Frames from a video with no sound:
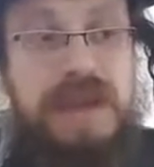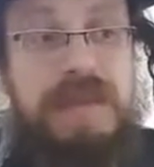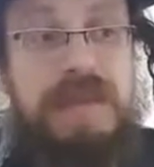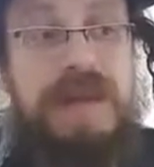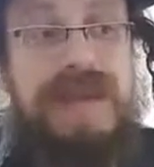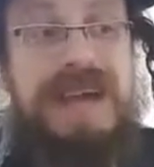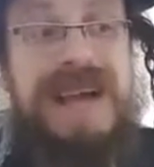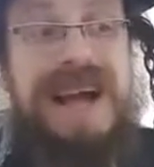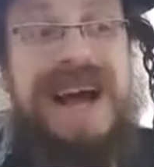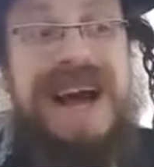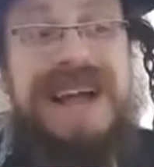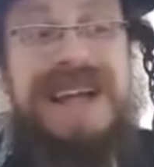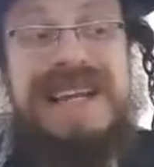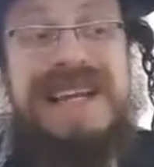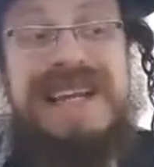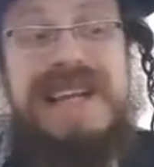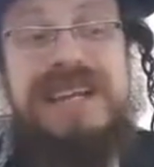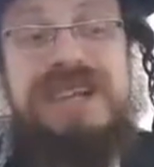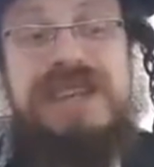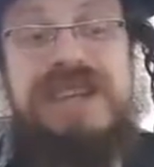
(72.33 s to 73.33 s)
But
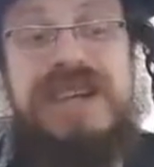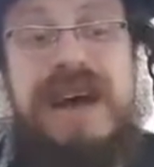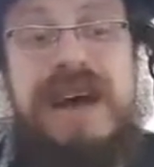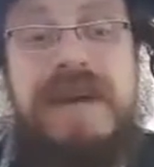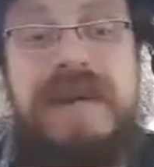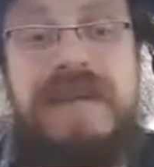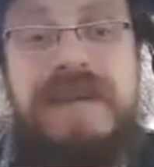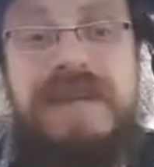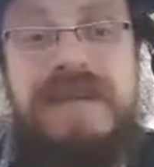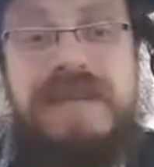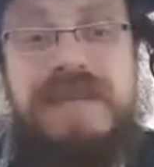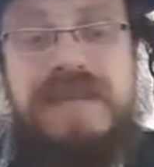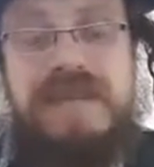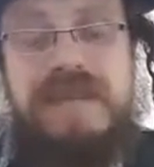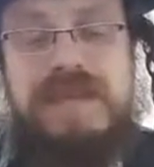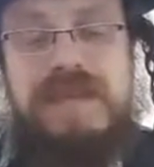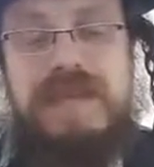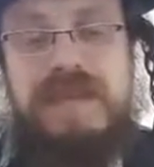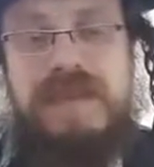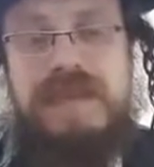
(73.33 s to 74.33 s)
Ani Hashem
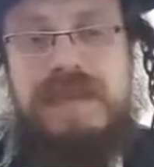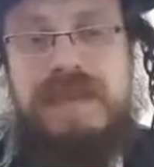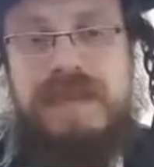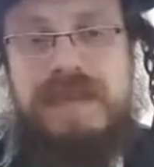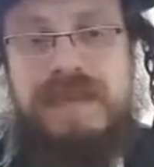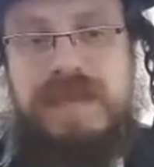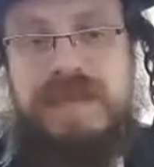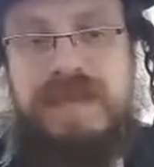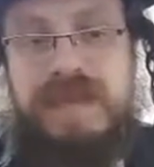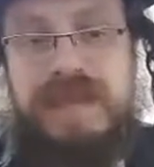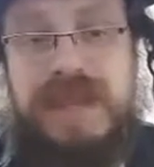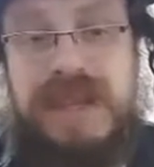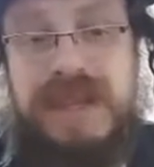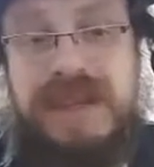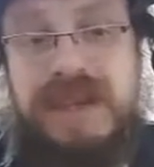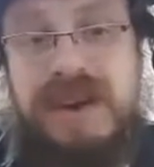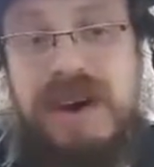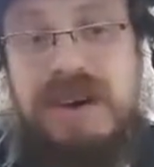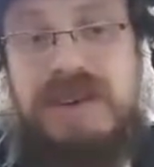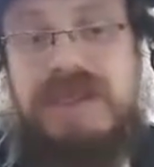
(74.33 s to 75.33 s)

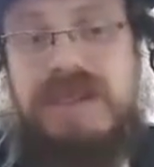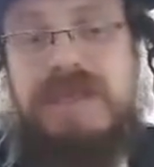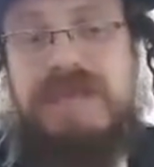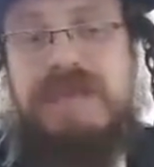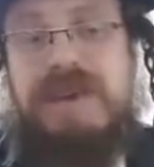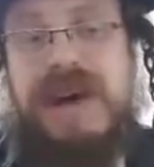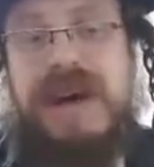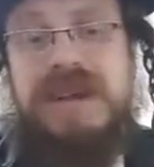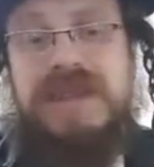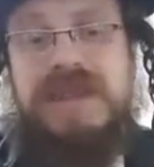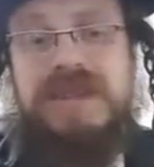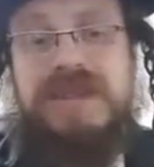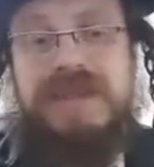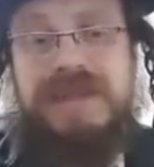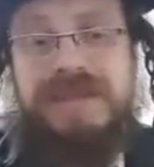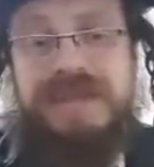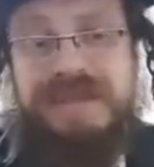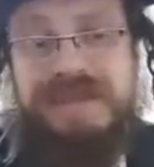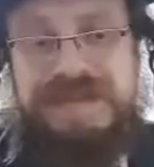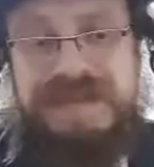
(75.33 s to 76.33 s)
is also a reminder,
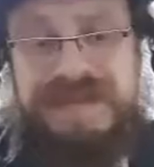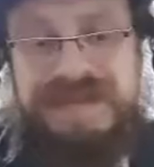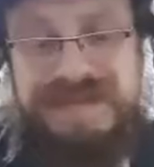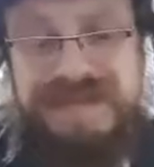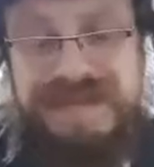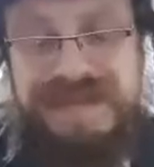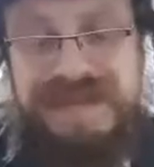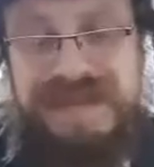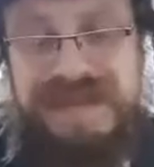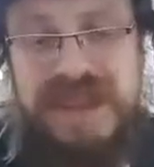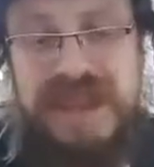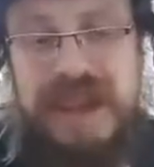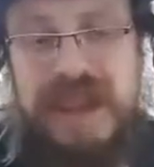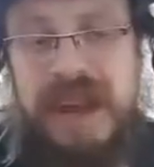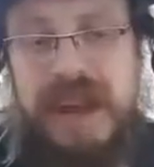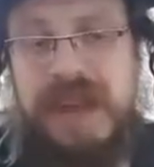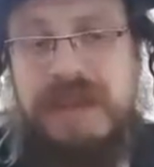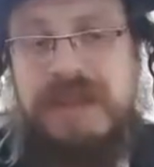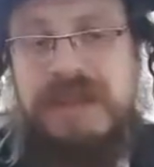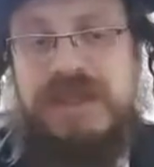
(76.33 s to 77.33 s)

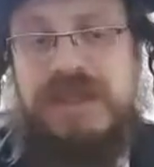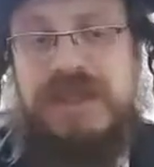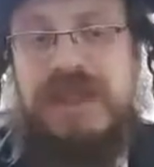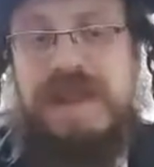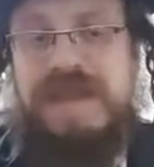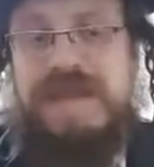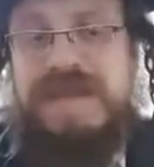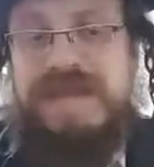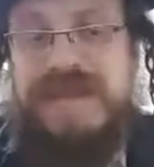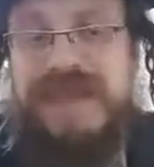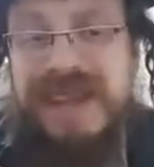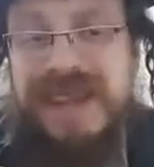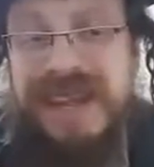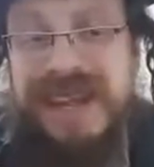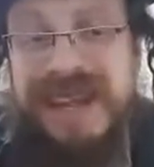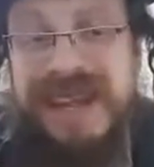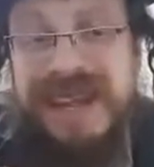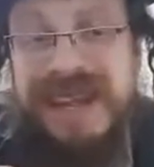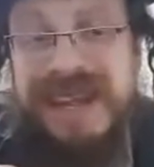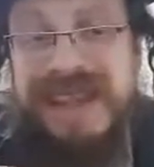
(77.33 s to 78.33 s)
I am Hashem,
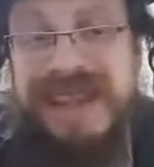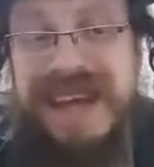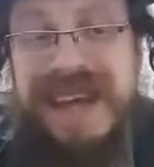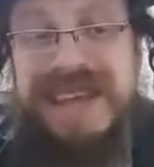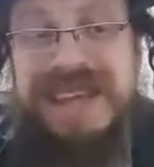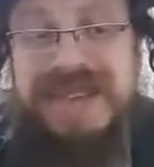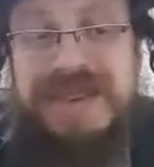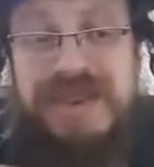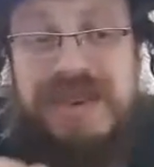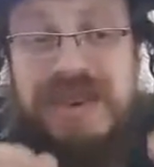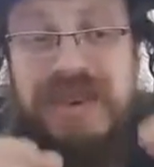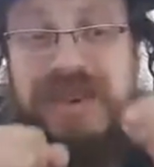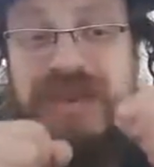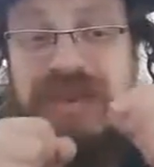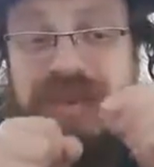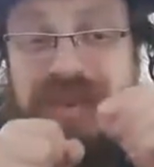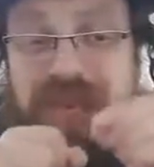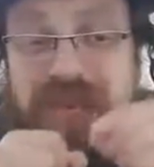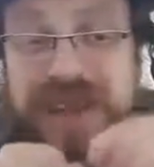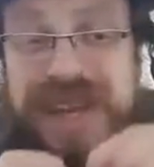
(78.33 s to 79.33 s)
that
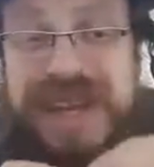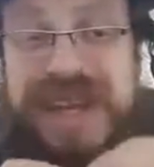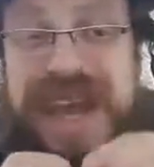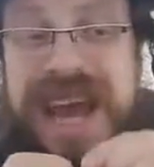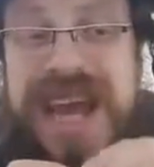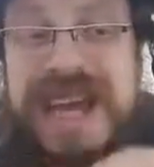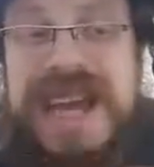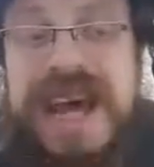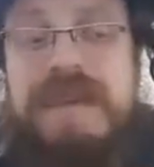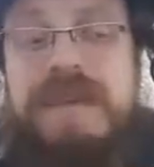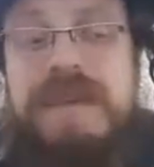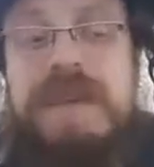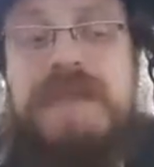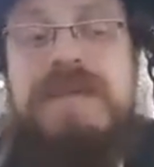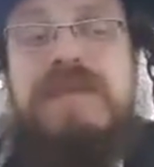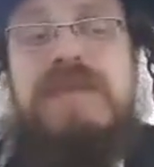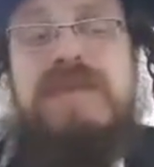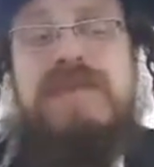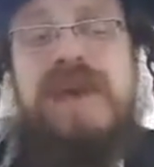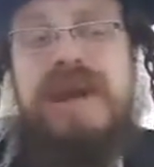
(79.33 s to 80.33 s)
we cannot be
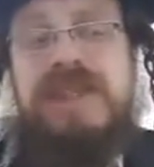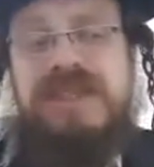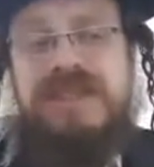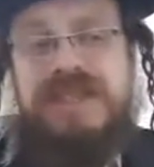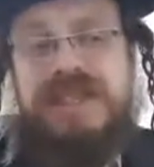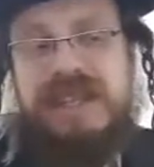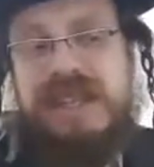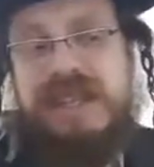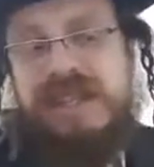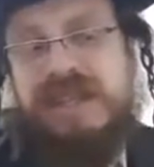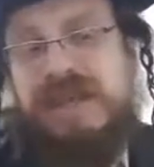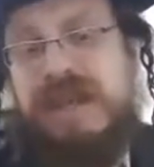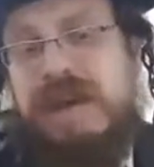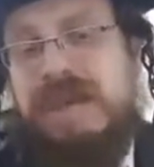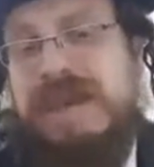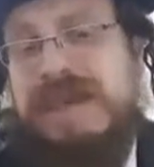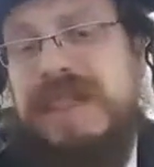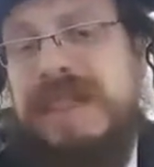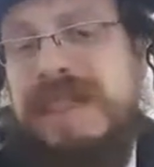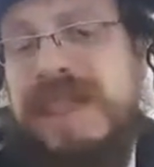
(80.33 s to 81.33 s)
more righteous than Hashem,
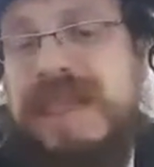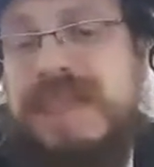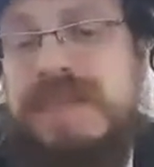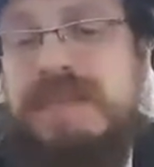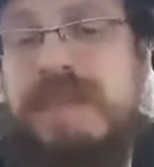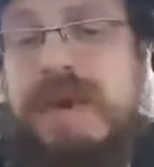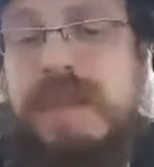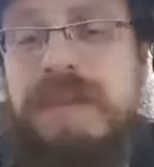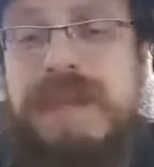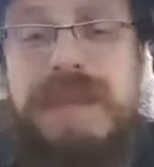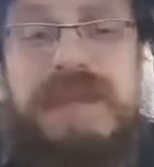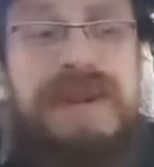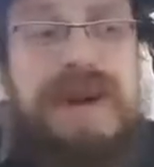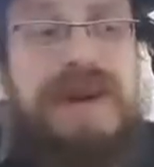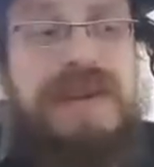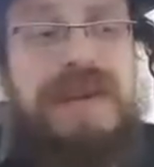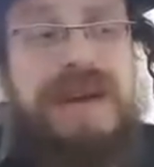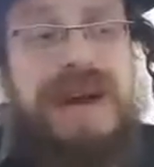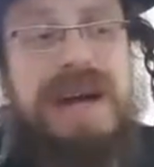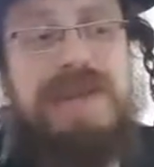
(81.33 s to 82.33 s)
as it says in
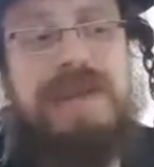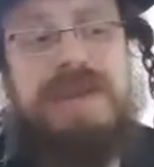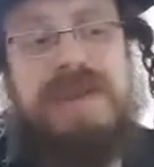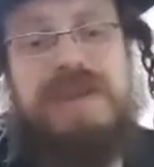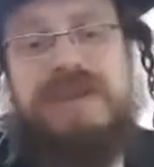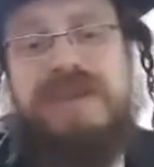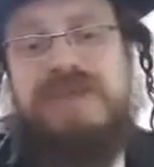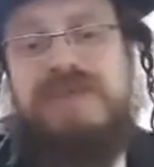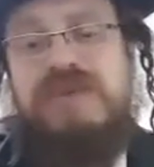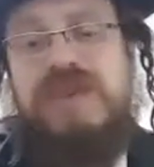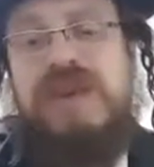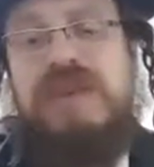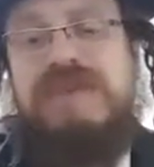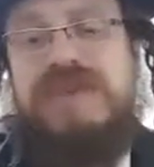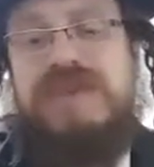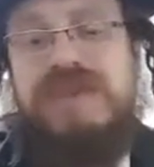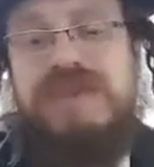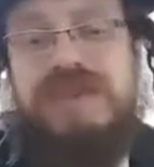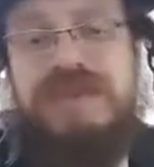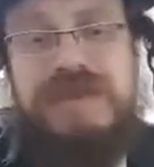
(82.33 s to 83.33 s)
Bamidbar Rabbah
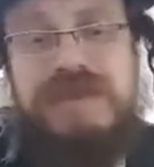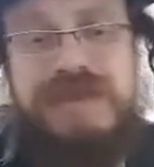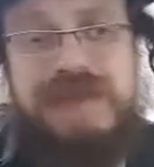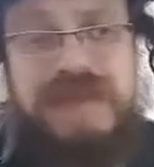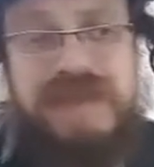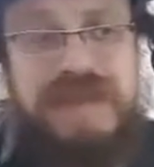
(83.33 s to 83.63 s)
12:2.